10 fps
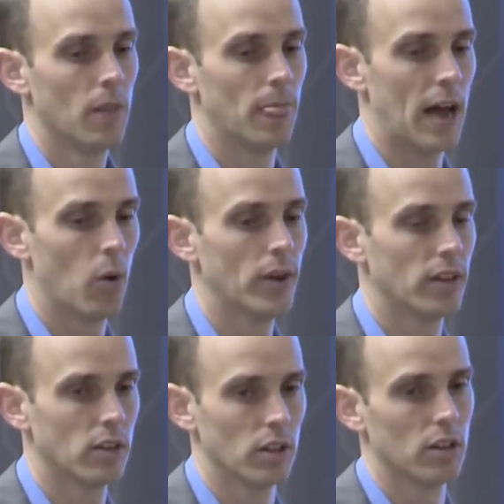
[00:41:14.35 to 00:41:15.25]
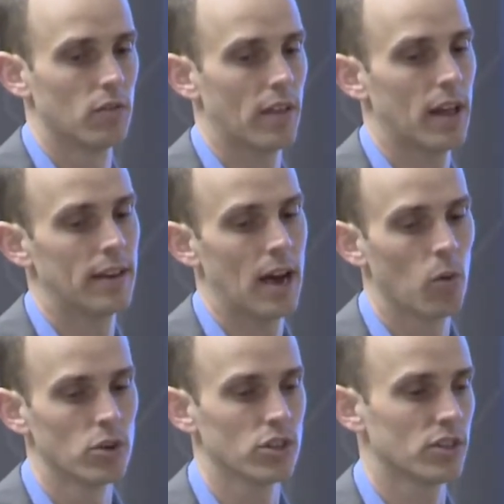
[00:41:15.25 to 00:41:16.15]
Now we can deliver that.
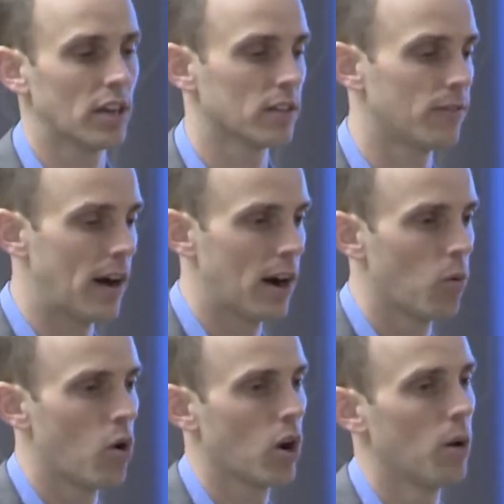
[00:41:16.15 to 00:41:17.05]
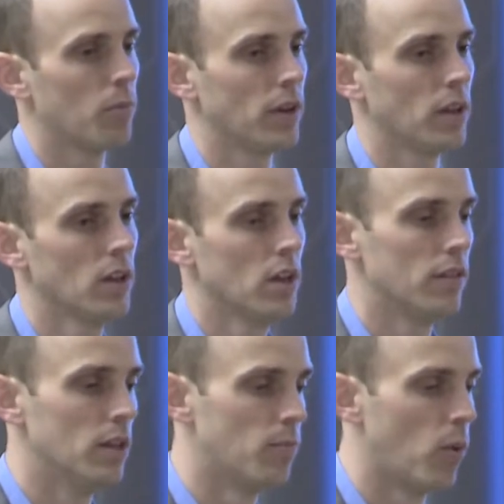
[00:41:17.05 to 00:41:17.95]
Now we're just not the firewall company,
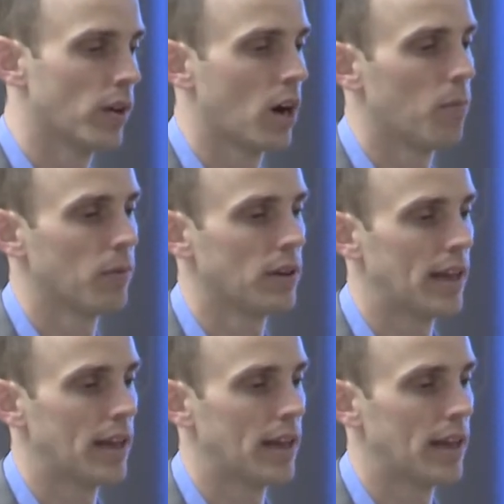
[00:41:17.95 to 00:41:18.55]
the endpoint company.